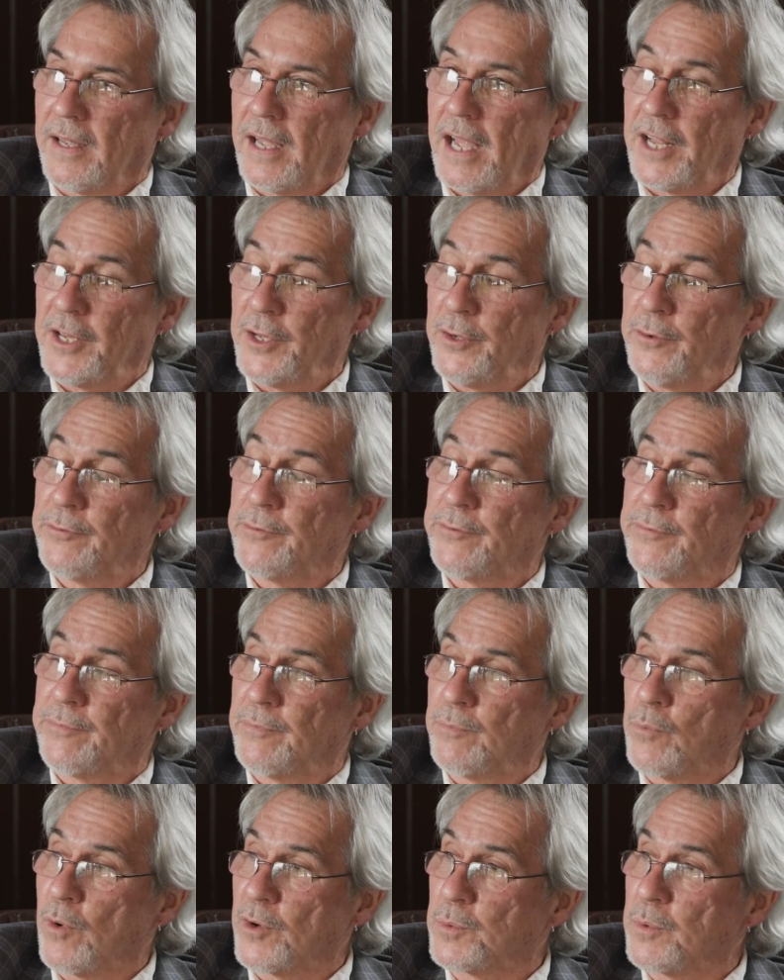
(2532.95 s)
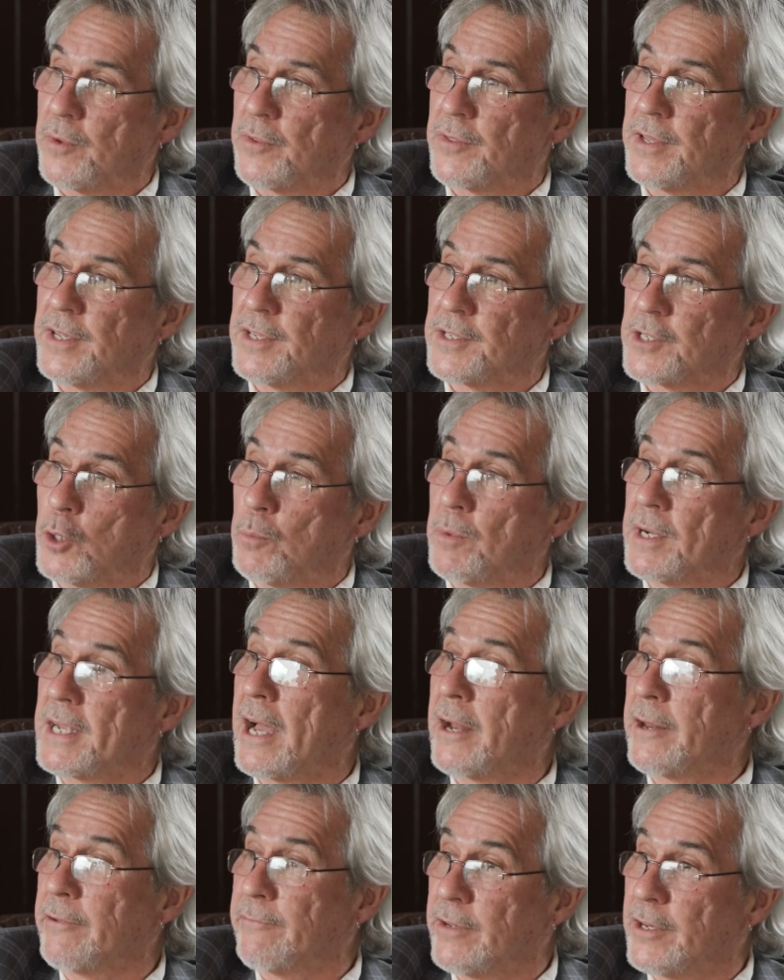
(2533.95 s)
And you've worked with the Sonoma
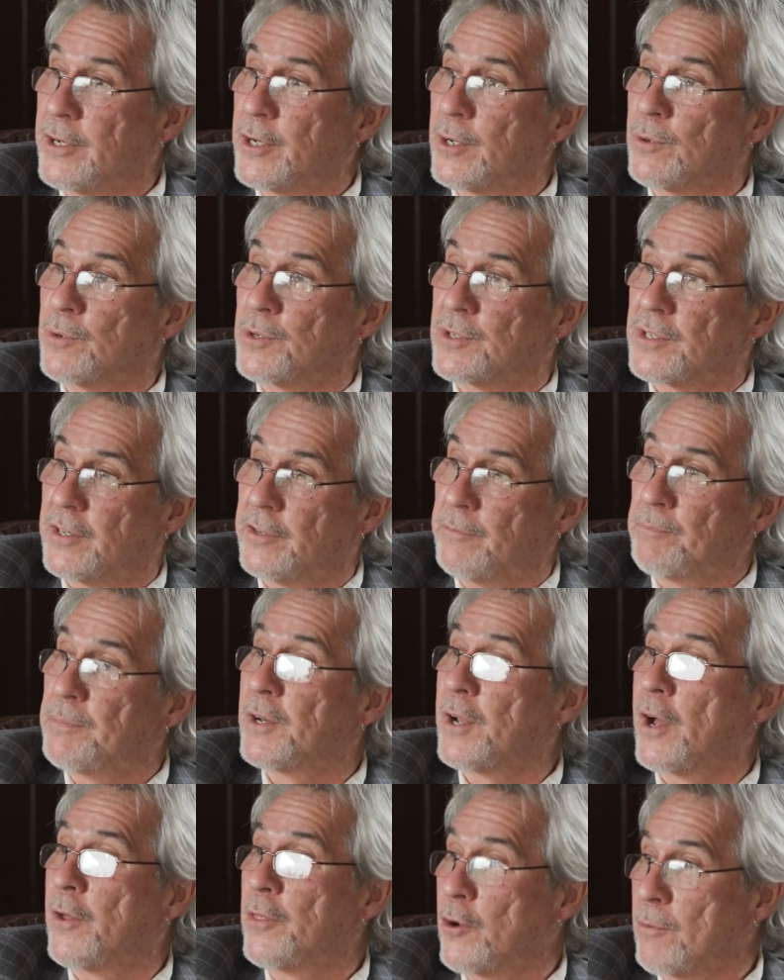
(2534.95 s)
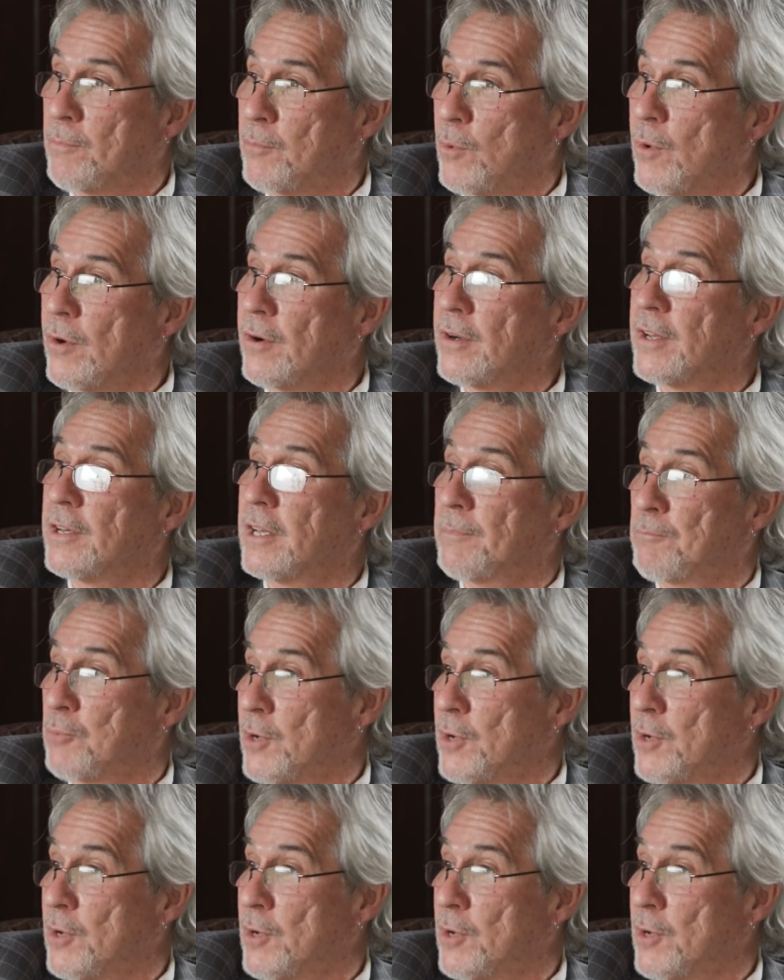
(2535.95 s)
County Vintners and been on their board and